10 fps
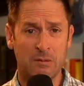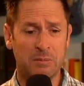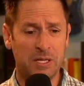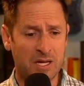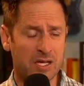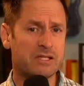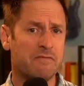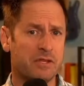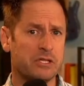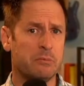because of
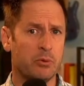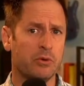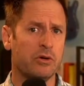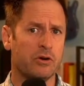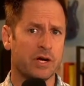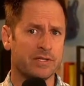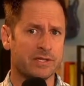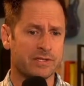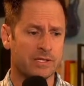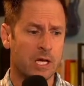this border
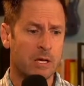crisis.